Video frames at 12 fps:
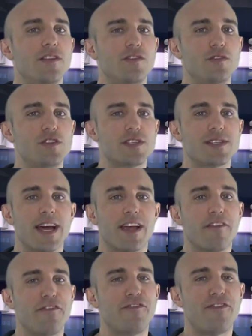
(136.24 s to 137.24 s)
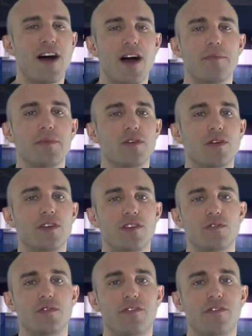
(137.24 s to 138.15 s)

to just like farm your Q,